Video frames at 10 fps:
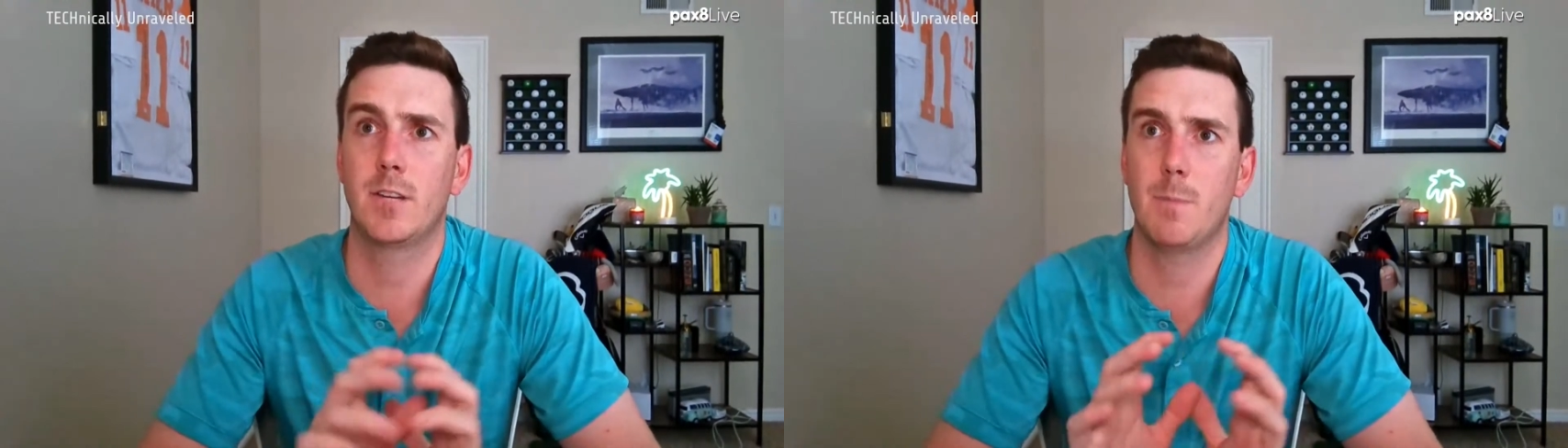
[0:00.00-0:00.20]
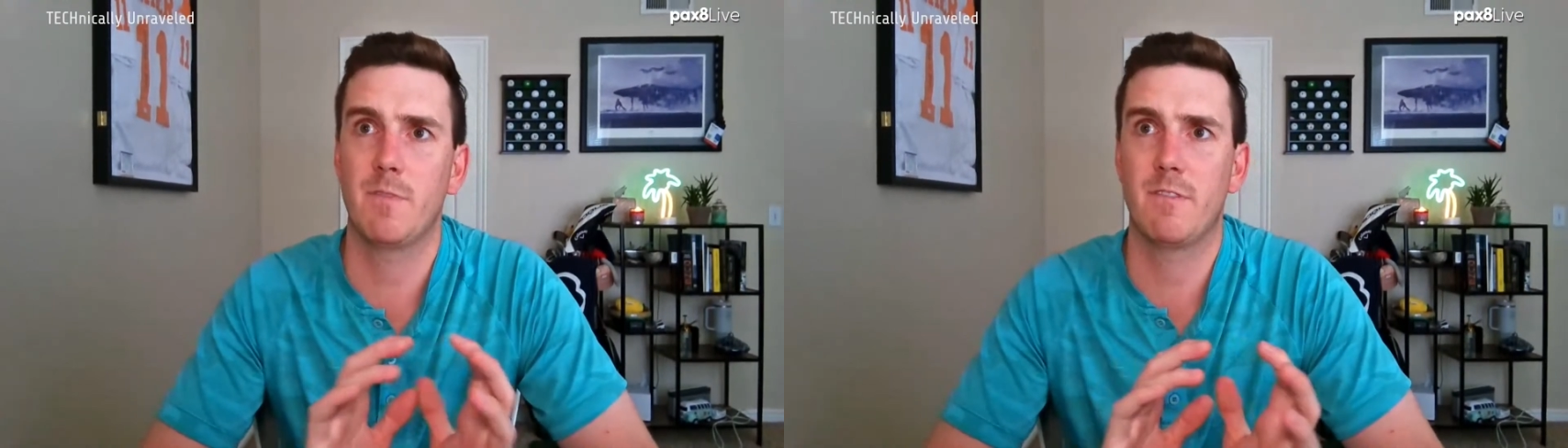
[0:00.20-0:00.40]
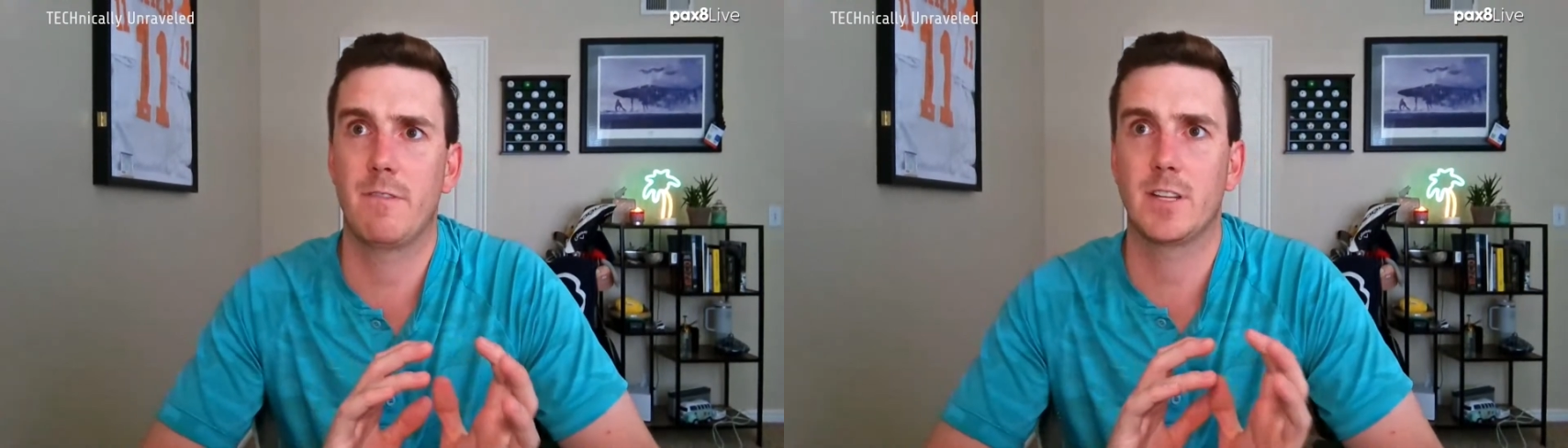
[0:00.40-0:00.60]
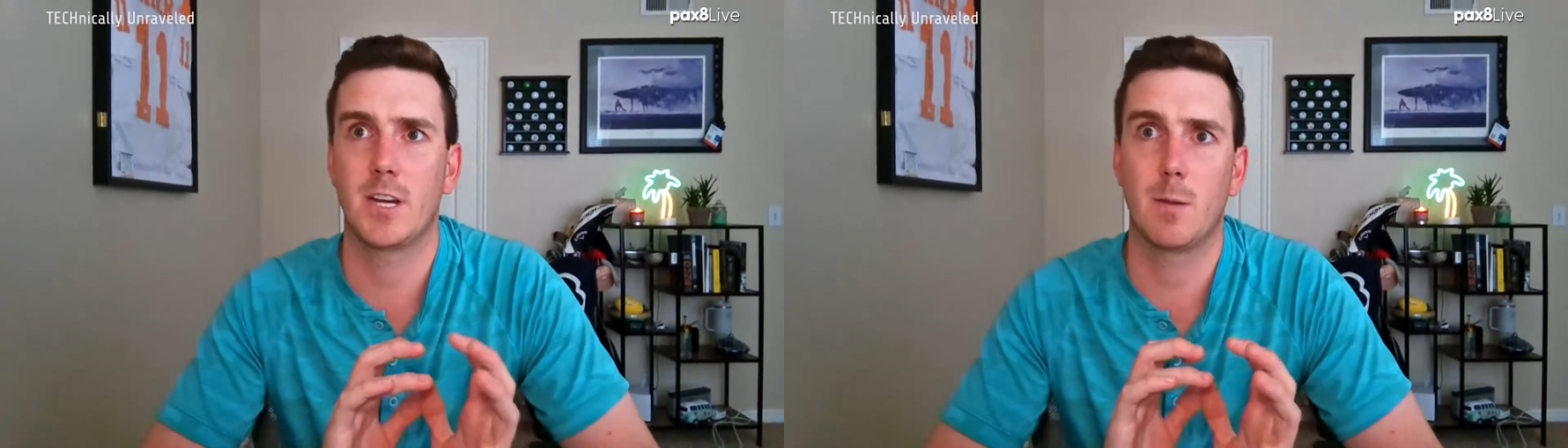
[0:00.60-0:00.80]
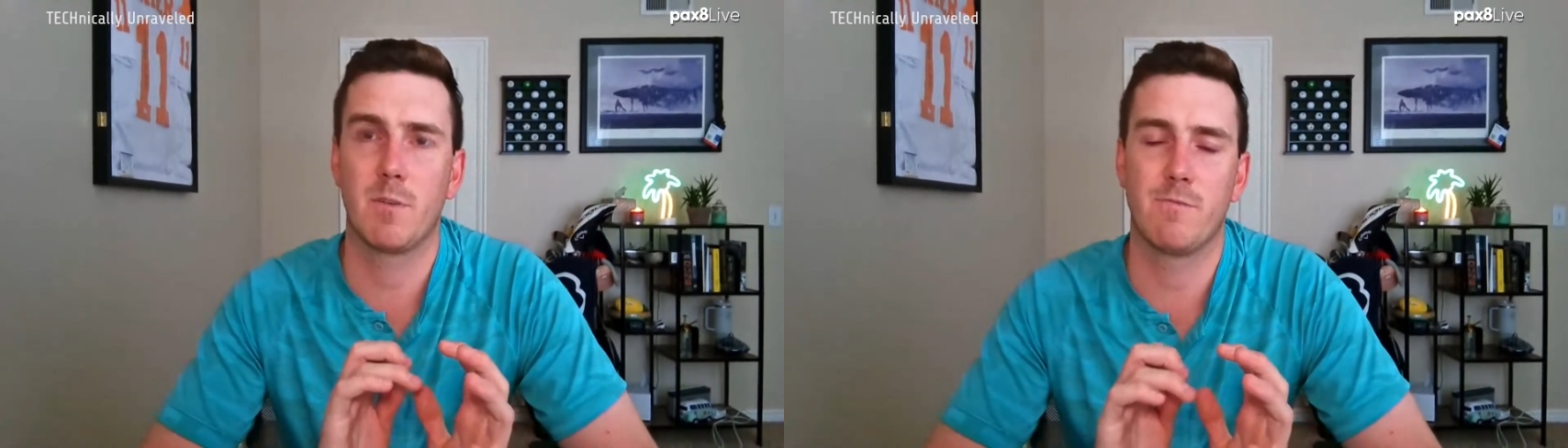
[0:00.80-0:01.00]
type of events
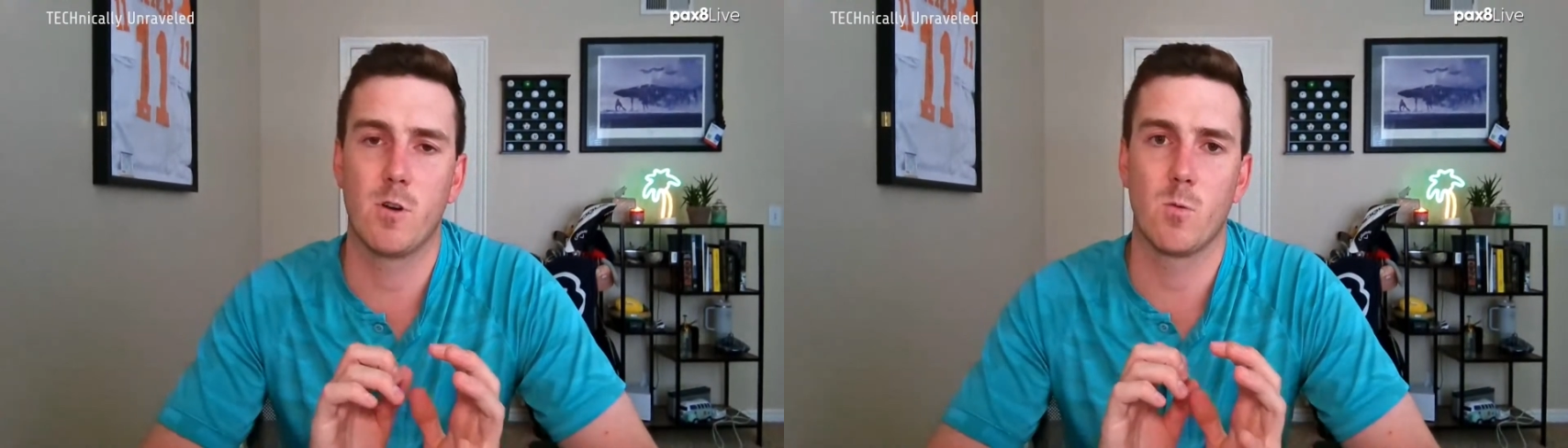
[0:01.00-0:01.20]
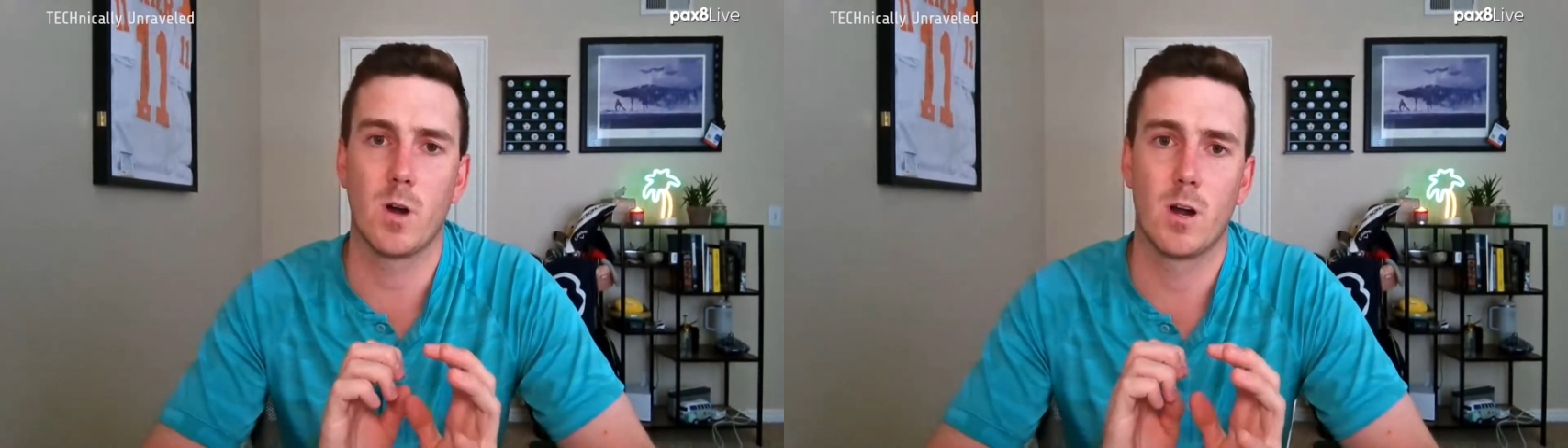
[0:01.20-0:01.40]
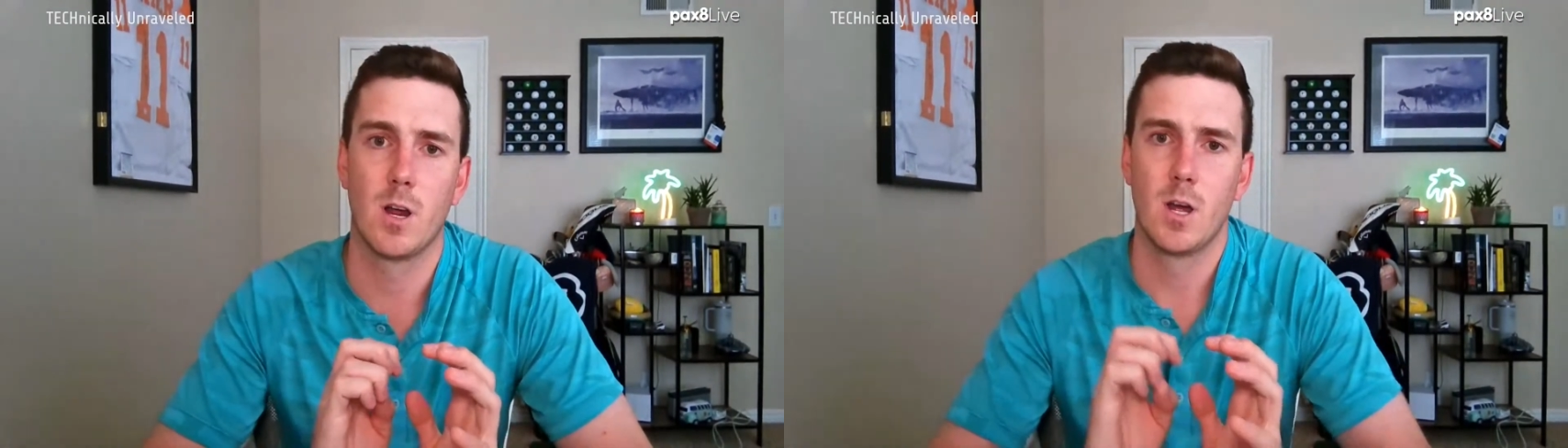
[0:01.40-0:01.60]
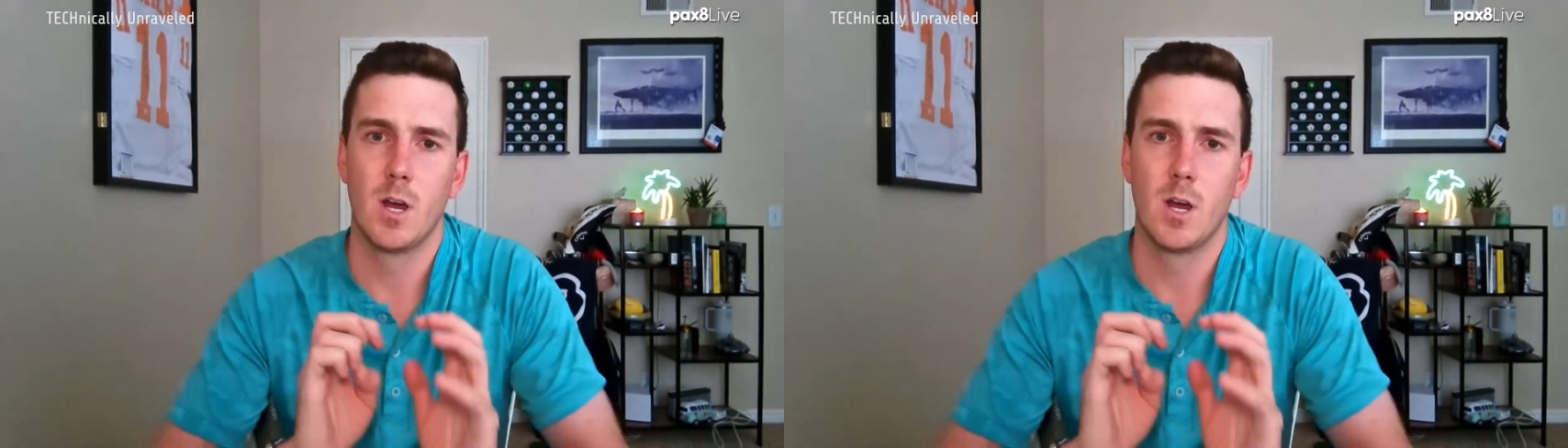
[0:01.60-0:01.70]
I did before were